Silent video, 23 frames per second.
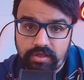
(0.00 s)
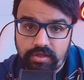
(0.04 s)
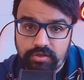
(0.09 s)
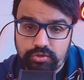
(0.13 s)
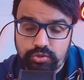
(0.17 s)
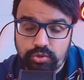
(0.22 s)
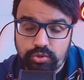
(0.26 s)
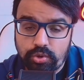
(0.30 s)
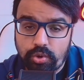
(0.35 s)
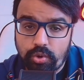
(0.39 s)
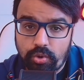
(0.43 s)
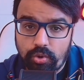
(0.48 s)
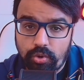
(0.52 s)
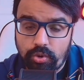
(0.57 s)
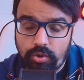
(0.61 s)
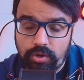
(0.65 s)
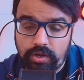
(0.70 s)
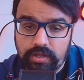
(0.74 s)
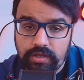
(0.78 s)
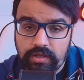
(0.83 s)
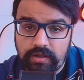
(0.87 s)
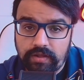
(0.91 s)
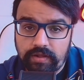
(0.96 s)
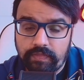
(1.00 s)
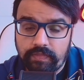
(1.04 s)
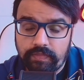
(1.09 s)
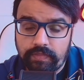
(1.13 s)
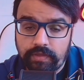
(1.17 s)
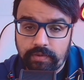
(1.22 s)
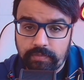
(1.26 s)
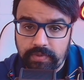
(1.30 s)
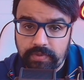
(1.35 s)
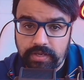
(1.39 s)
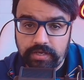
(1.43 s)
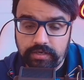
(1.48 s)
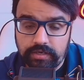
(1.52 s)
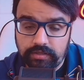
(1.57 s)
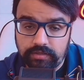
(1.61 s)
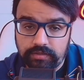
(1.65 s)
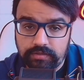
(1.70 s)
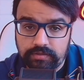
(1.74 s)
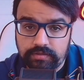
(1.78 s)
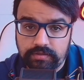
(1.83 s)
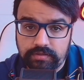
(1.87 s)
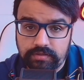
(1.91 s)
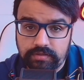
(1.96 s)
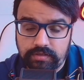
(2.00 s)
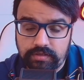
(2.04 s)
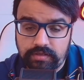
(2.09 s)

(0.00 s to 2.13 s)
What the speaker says: to all the murders.